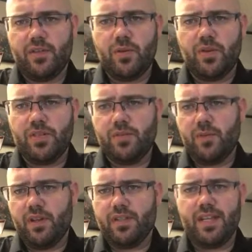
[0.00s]

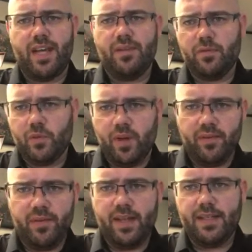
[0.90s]
sources, whether it's K through
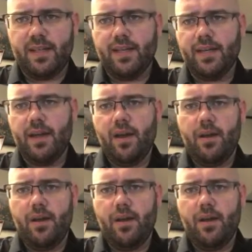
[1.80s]
12 funding